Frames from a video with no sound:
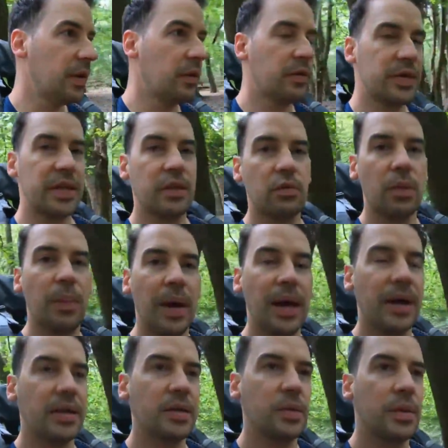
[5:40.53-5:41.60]
and obviously the
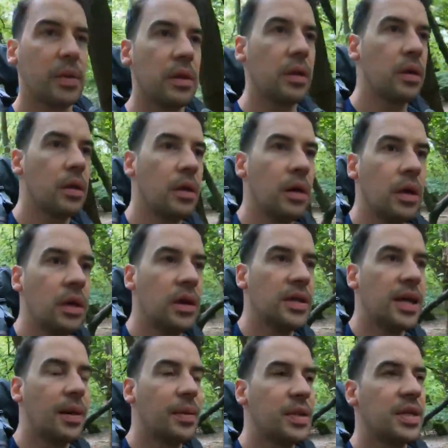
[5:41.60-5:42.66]
repairs with the
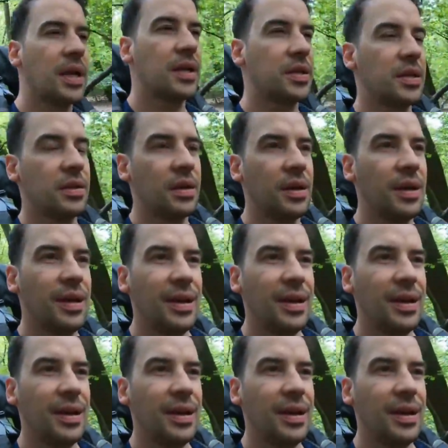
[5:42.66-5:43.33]
damage section,